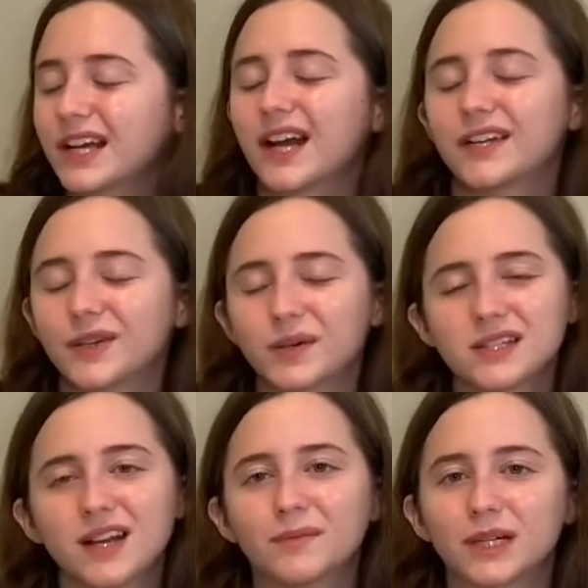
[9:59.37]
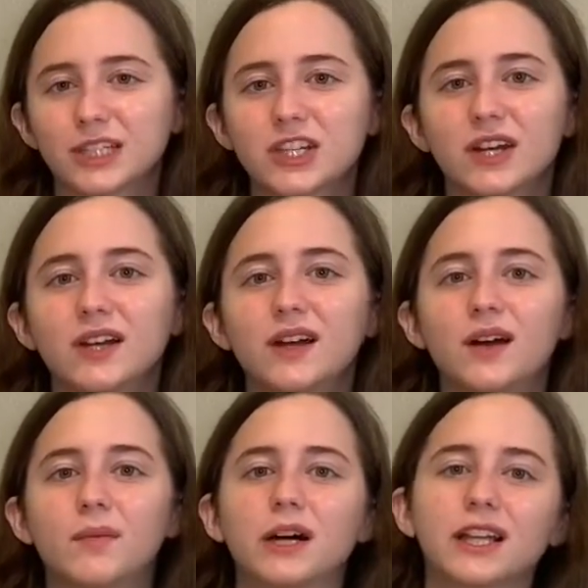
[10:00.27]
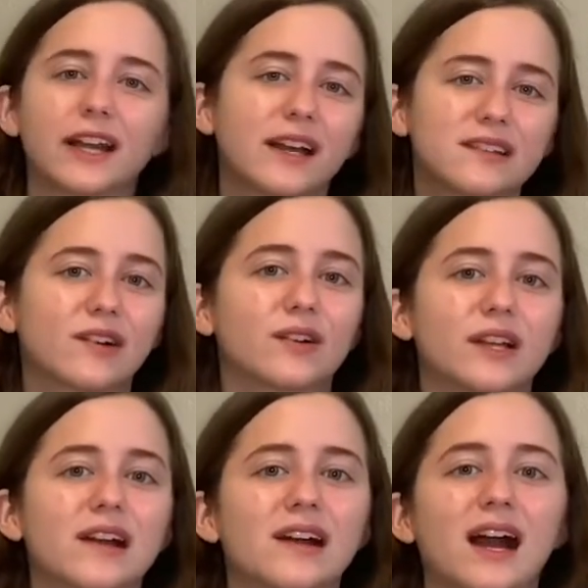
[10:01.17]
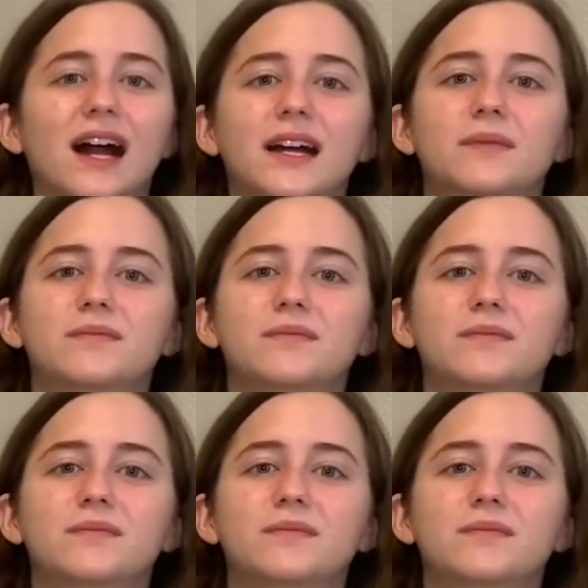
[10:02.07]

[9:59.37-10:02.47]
I know it's not much, But like I said earlier, I'm